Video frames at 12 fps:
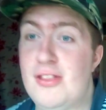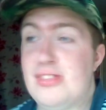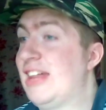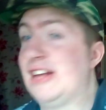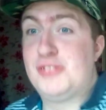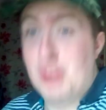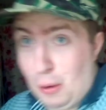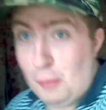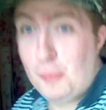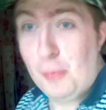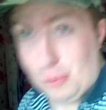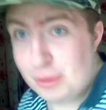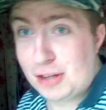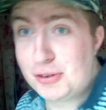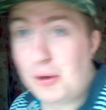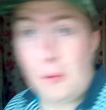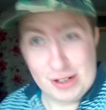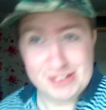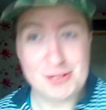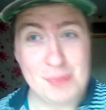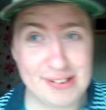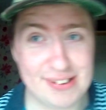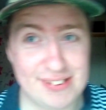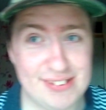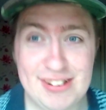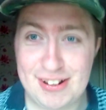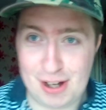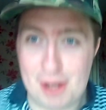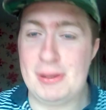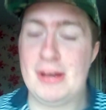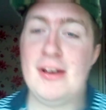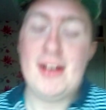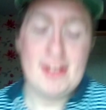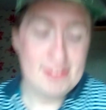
They do wash the windows, you know what I mean?